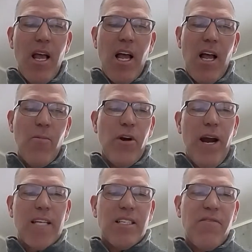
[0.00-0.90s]
We're
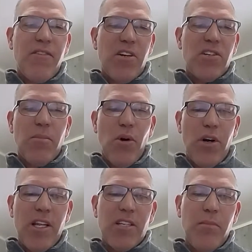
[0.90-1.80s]
asking for your support
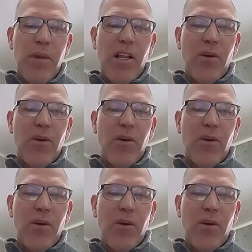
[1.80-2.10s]
of this bill,